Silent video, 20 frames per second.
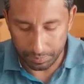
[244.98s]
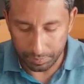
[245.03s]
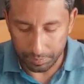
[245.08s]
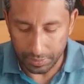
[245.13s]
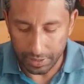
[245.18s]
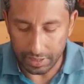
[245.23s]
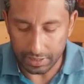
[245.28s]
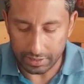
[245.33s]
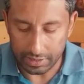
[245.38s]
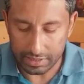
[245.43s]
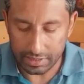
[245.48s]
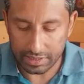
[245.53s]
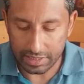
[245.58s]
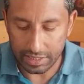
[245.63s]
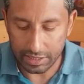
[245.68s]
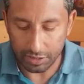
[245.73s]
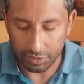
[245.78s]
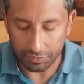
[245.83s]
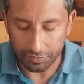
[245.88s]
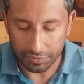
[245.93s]
peel the
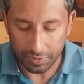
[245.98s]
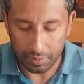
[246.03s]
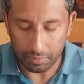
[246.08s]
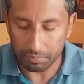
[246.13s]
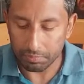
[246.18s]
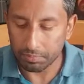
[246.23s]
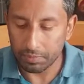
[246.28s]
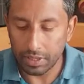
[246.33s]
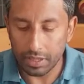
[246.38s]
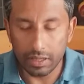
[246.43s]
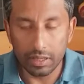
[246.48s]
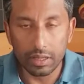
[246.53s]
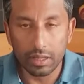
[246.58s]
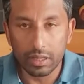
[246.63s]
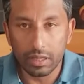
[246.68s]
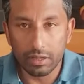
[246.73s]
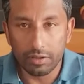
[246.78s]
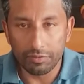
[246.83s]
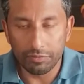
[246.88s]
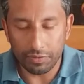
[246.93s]
skin off from
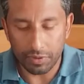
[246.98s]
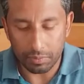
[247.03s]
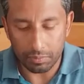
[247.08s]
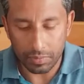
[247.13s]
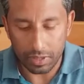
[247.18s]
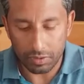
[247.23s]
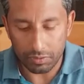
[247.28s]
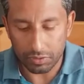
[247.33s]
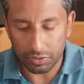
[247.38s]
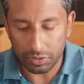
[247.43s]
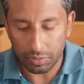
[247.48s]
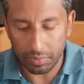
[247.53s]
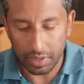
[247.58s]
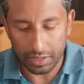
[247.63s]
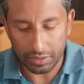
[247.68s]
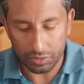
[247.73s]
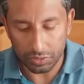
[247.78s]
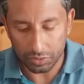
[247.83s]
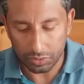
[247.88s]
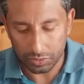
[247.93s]
our
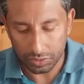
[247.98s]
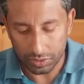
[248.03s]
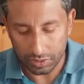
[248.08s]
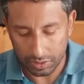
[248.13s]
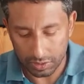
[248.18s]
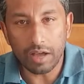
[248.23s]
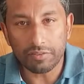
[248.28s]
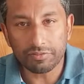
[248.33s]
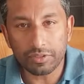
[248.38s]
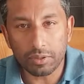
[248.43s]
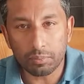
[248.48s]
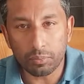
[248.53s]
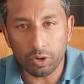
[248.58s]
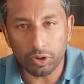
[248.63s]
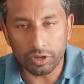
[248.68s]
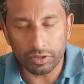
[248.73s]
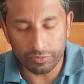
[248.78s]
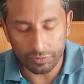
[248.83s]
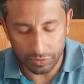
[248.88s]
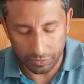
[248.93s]
tomatoes. After
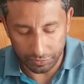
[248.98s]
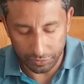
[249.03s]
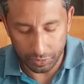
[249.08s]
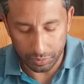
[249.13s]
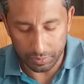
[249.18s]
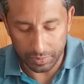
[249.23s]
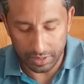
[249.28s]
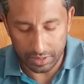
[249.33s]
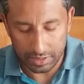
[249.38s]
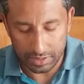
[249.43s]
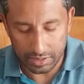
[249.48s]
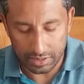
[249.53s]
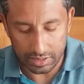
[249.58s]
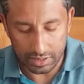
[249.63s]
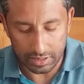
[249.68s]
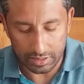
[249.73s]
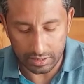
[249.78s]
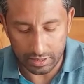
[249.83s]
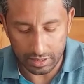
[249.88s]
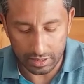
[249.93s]
boiling for a few minutes,
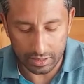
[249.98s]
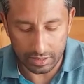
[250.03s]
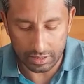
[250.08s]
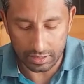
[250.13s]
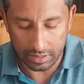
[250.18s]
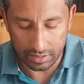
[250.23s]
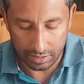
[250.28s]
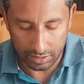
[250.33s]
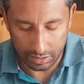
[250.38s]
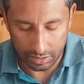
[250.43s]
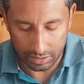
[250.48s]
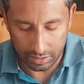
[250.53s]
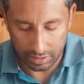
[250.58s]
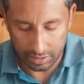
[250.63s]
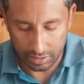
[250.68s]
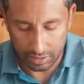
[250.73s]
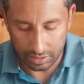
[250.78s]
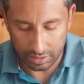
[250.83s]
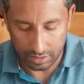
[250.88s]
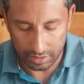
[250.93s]
the
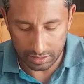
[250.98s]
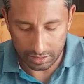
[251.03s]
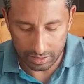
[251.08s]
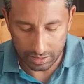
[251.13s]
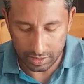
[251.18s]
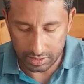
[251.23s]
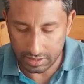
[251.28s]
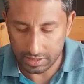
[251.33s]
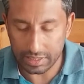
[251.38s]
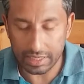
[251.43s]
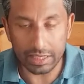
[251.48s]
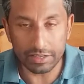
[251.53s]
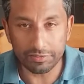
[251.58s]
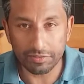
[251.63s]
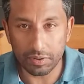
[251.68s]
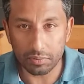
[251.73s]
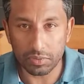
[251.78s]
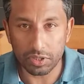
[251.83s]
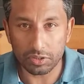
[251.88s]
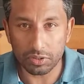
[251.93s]
skin
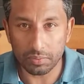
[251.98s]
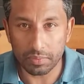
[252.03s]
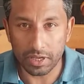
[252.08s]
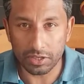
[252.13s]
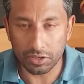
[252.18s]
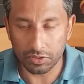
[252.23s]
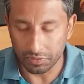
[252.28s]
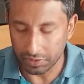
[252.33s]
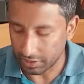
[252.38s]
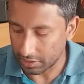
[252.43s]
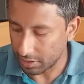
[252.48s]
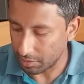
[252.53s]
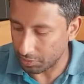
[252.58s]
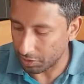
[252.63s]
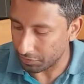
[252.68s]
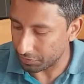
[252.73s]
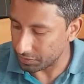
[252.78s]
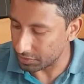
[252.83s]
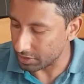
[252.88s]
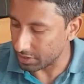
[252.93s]
from the tomato will come
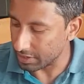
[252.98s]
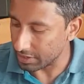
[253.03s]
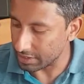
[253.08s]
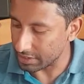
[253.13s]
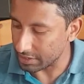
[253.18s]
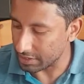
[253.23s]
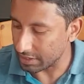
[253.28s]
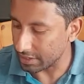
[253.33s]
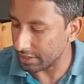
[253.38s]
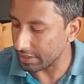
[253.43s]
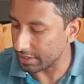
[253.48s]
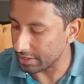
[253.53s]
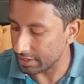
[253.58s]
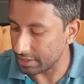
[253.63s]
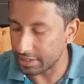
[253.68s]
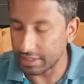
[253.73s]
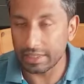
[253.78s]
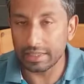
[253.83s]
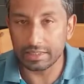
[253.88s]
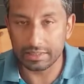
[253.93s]
off
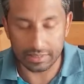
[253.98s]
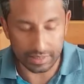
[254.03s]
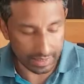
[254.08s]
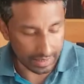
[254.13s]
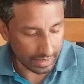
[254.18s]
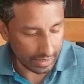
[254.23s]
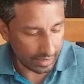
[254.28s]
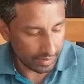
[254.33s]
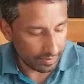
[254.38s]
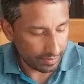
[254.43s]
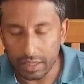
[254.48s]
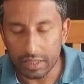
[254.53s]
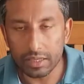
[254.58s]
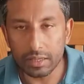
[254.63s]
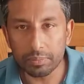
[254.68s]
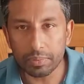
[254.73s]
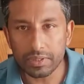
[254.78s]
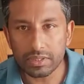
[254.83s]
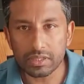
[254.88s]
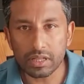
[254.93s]
easily.
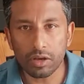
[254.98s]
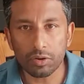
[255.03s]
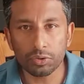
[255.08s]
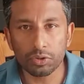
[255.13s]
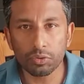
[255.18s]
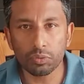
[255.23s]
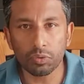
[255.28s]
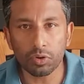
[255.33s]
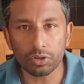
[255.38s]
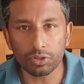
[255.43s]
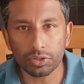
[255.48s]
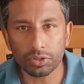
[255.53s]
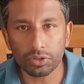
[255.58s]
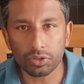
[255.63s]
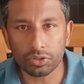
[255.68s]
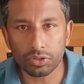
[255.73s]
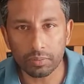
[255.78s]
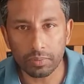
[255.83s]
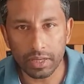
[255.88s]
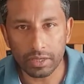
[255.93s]
Depends how you want your
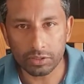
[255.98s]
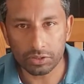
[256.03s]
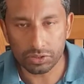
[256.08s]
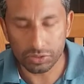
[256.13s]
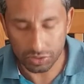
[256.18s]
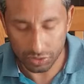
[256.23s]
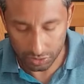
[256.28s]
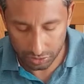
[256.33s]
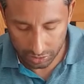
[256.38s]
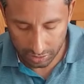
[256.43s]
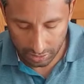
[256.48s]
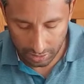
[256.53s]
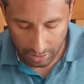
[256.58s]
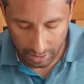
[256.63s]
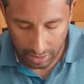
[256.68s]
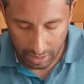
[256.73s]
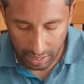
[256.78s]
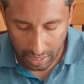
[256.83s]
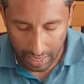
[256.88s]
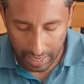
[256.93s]
tomato sauce.
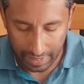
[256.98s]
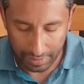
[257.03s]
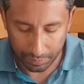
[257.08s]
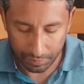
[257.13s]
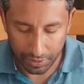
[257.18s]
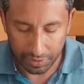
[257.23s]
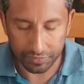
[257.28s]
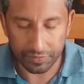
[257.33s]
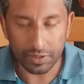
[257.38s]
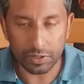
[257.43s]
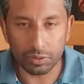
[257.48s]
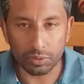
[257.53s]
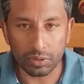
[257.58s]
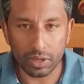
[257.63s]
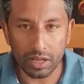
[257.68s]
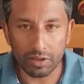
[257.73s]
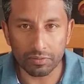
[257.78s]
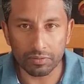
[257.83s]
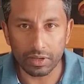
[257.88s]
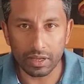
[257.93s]
I prefer to
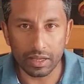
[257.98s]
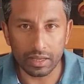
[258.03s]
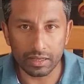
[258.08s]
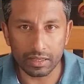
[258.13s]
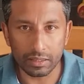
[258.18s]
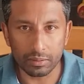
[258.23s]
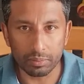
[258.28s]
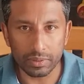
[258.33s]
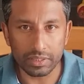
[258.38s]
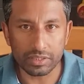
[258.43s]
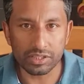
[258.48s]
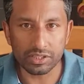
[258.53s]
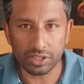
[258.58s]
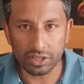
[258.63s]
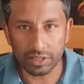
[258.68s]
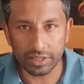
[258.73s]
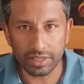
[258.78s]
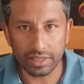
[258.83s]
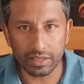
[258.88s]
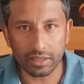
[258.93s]
have a little bit
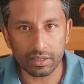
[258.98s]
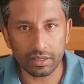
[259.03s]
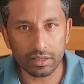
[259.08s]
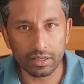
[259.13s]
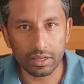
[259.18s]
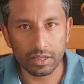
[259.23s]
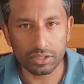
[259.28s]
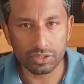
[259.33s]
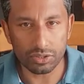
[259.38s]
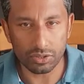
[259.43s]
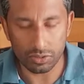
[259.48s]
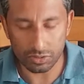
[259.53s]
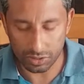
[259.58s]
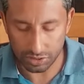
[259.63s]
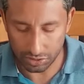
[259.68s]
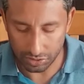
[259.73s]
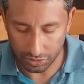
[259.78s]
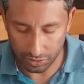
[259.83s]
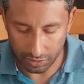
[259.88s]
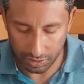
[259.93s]
chunkier sauce,
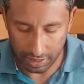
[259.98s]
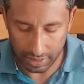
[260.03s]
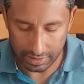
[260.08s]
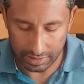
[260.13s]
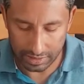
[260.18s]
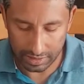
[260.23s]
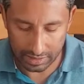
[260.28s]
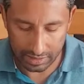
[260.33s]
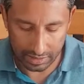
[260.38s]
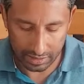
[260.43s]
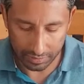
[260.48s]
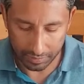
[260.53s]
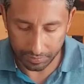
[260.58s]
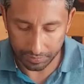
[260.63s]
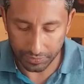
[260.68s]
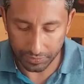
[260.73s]
so I just